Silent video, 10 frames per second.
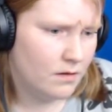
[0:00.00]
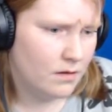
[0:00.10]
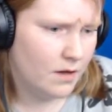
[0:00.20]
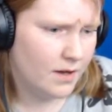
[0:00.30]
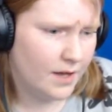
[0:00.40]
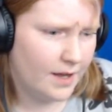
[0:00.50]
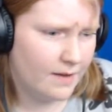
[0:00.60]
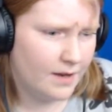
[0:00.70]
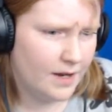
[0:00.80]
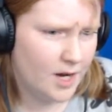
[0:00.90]
Okay,
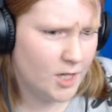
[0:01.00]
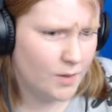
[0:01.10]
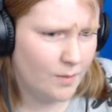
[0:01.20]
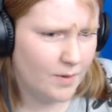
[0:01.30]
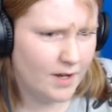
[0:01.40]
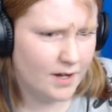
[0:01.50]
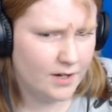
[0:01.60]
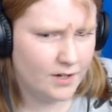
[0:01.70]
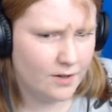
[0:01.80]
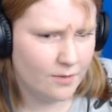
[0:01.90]
here's what we're gonna
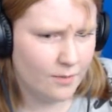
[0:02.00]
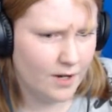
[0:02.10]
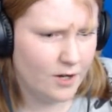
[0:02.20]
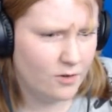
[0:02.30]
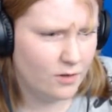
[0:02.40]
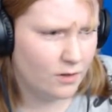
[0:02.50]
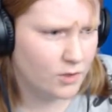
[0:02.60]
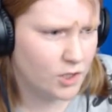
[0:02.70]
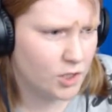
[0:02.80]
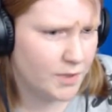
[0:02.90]
do. We're gonna do the old
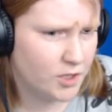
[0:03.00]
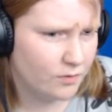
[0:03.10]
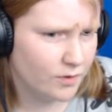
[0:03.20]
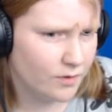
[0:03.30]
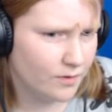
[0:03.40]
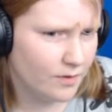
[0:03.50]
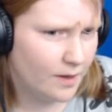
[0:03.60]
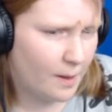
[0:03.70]
switcheroo.